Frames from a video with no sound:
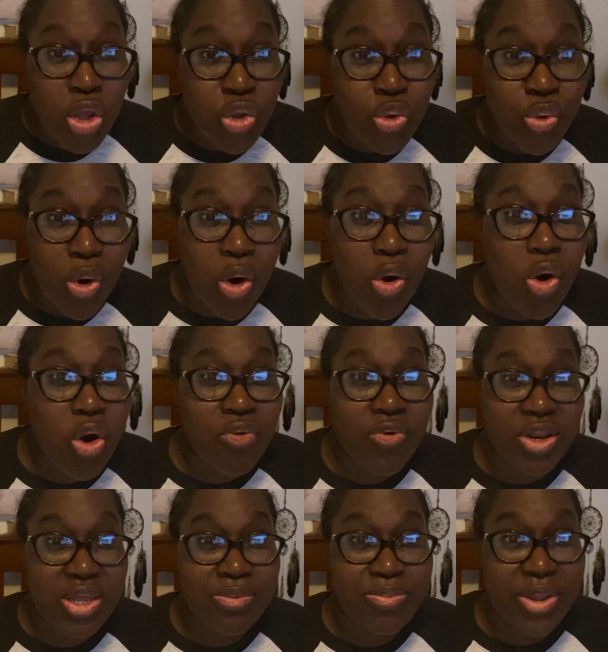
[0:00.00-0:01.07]
You are
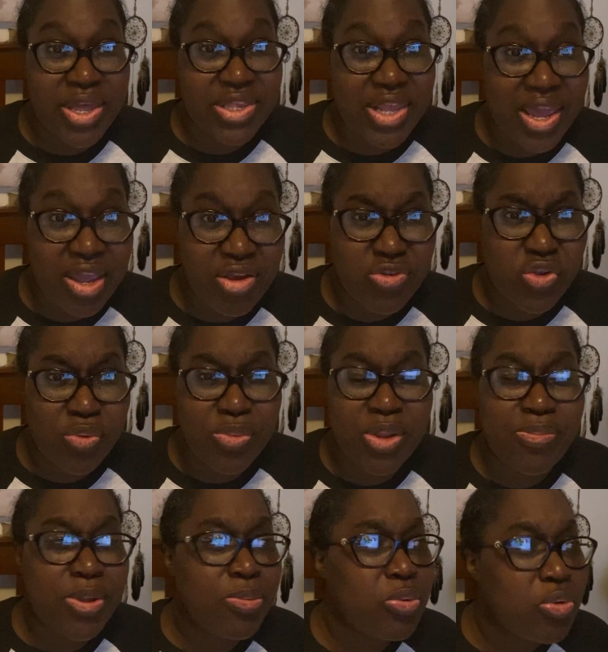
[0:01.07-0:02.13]
already blessed. I hear so many
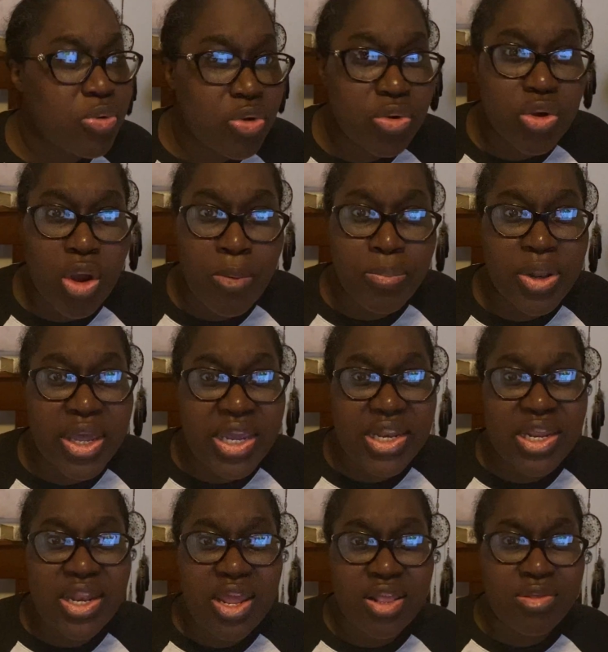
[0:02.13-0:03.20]
people
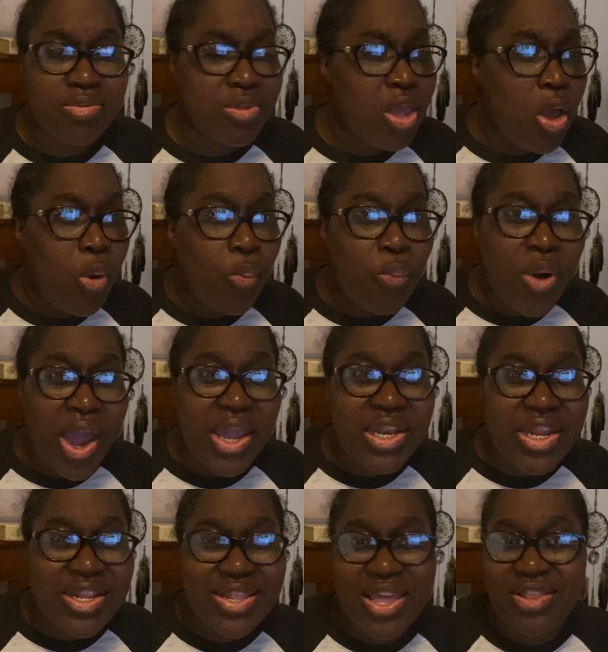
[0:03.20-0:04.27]
complaining and
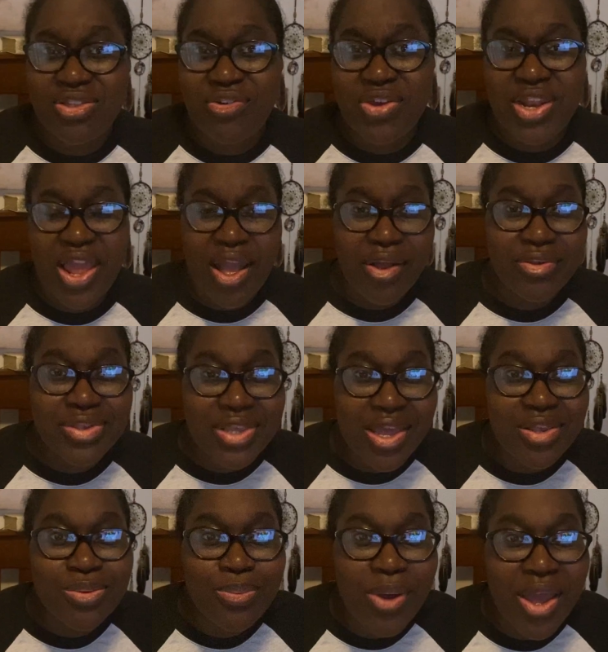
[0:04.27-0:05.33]
whining that they're in the house.
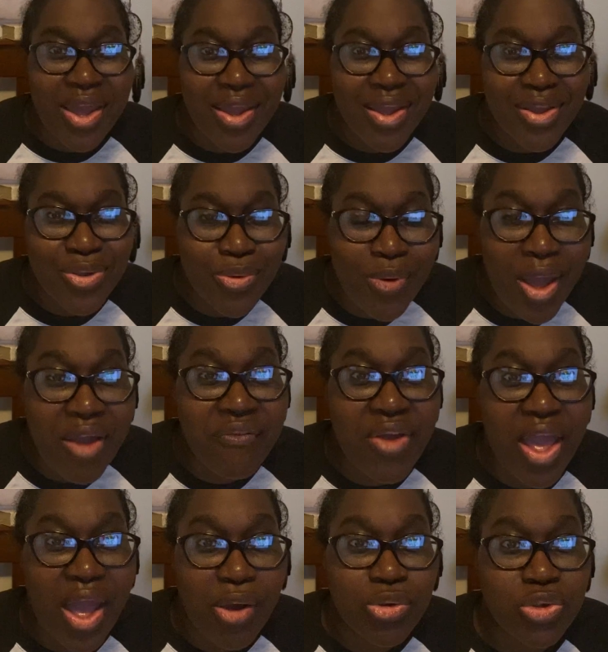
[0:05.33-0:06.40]
Guess what? You have a
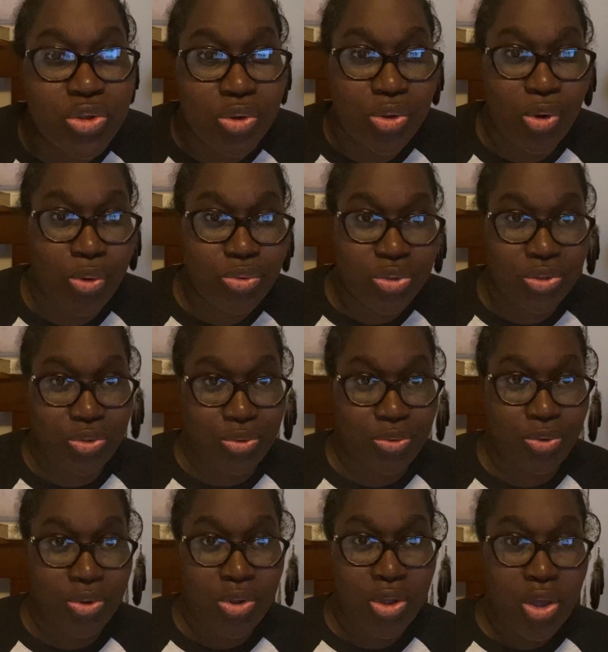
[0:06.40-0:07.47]
house to go
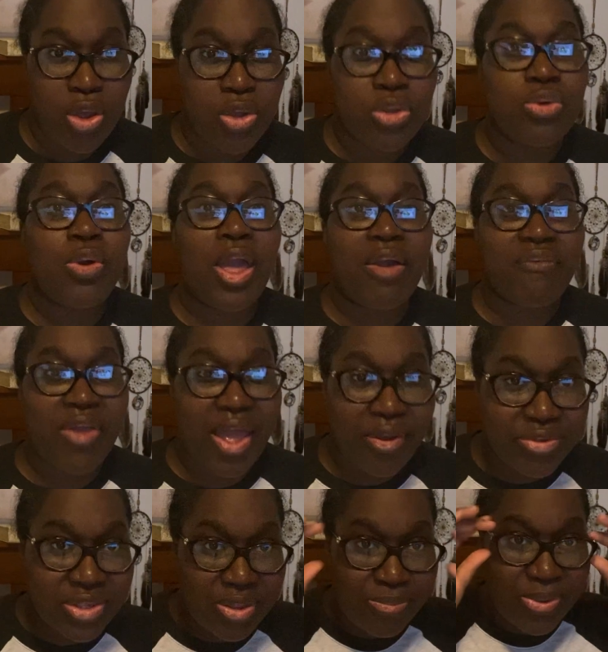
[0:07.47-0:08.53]
to. You have a
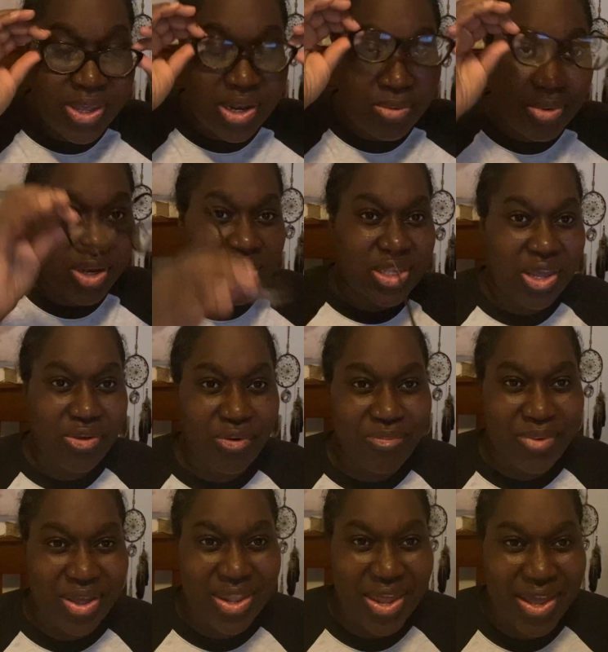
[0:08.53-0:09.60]
house to be in. I'm going to take off
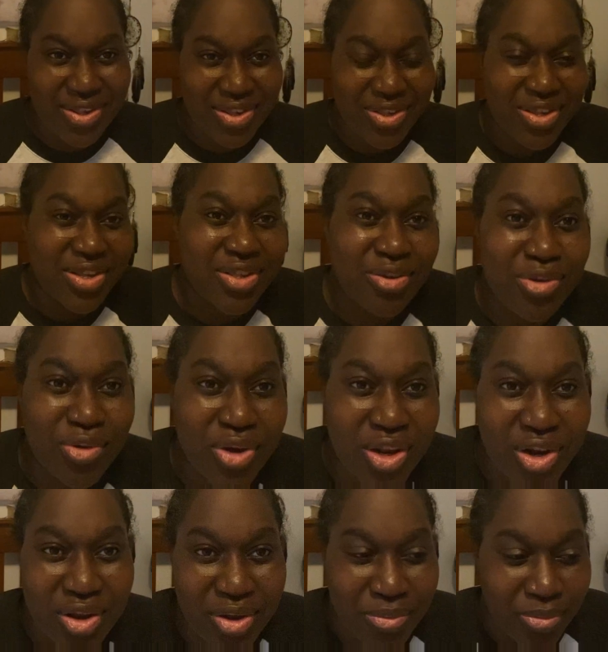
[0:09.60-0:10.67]
my glasses because you're
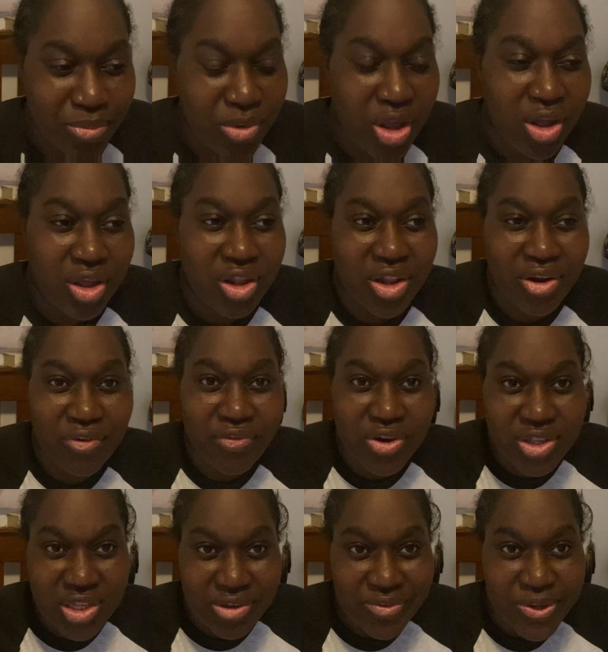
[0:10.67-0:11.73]
going to glare from
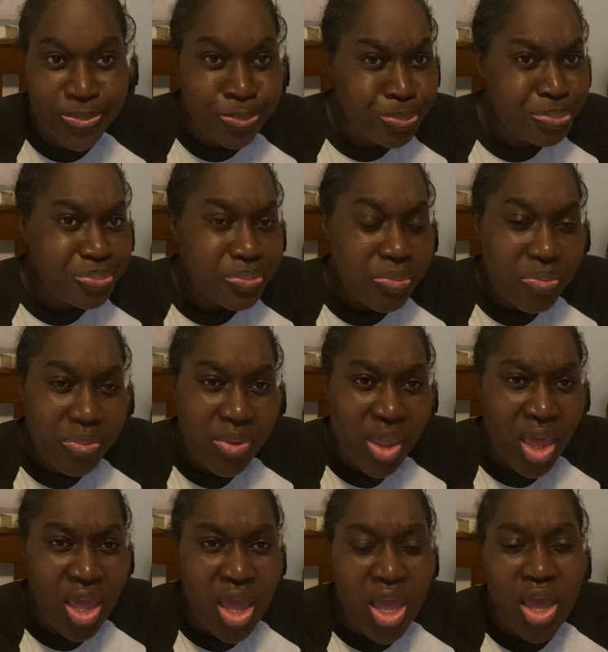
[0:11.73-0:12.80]
the TV.
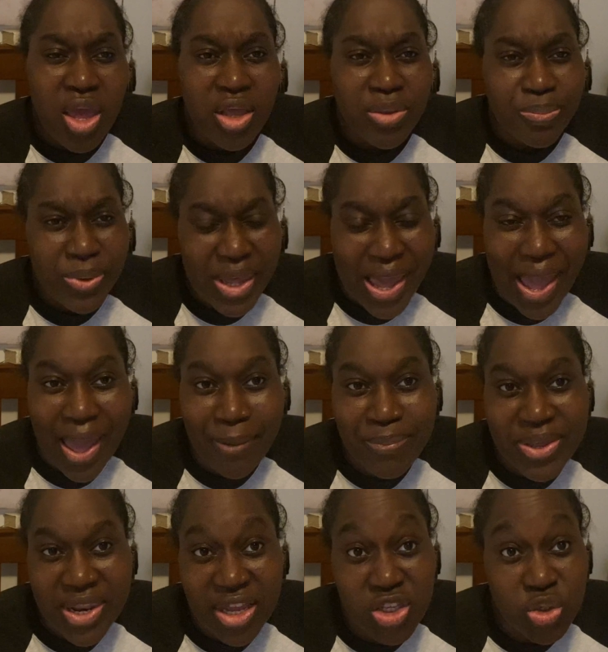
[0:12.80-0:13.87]
Be
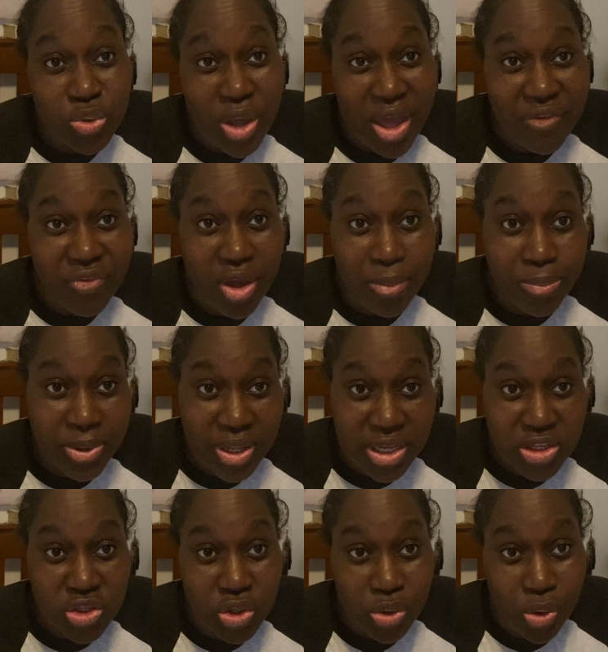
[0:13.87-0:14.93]
happy that you have a
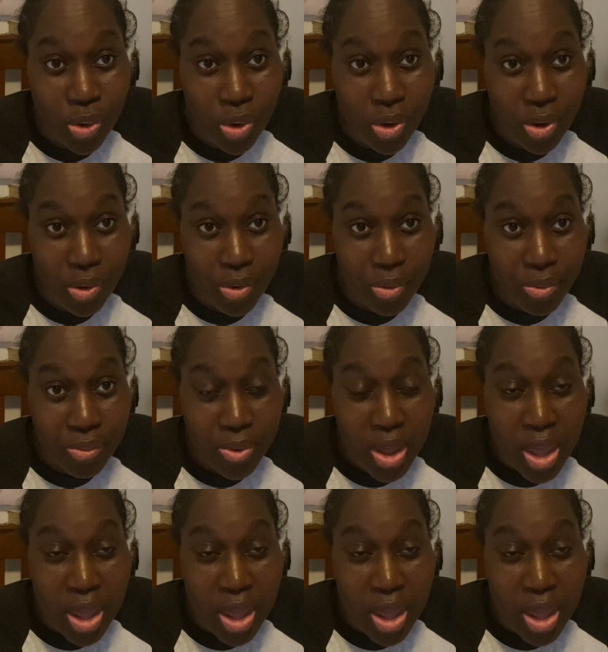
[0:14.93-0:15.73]
place to call home.